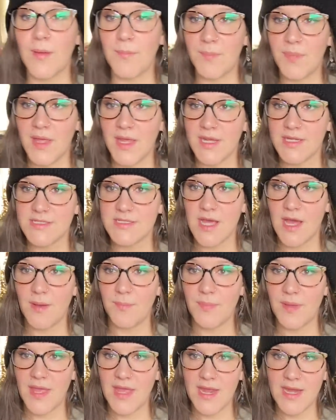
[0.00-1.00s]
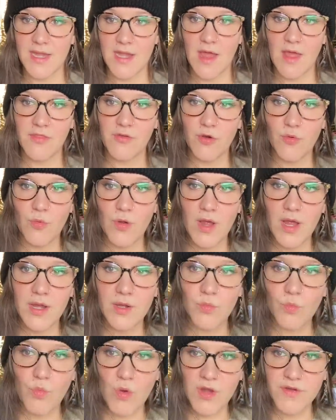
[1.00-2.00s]
picked up another
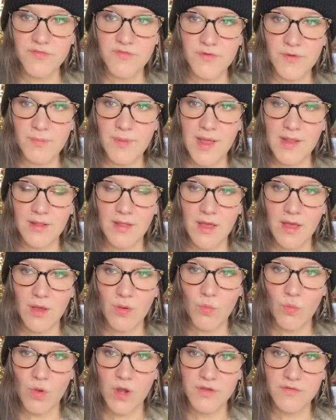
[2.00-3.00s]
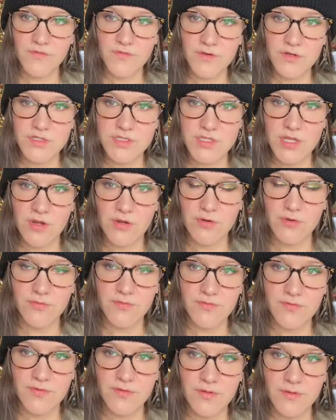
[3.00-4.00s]
one, one for Bella, one for Soph.
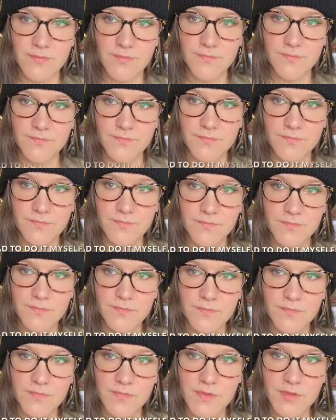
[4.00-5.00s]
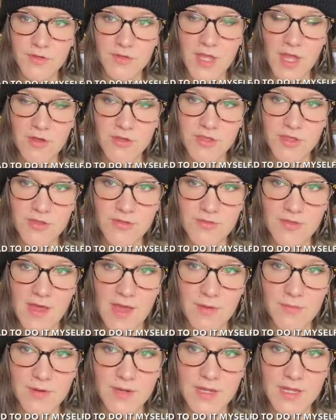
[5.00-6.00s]
Look how cute
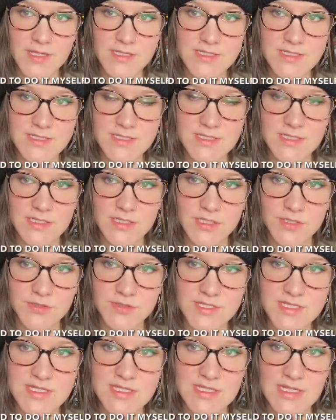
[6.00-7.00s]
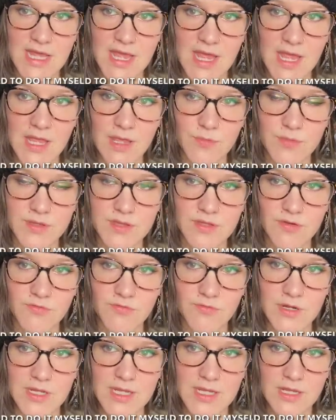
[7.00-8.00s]
that one is. It's a little sleigh with the
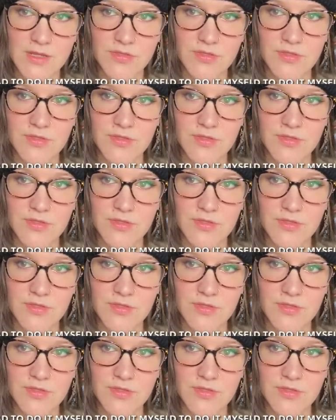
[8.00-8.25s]
wreath.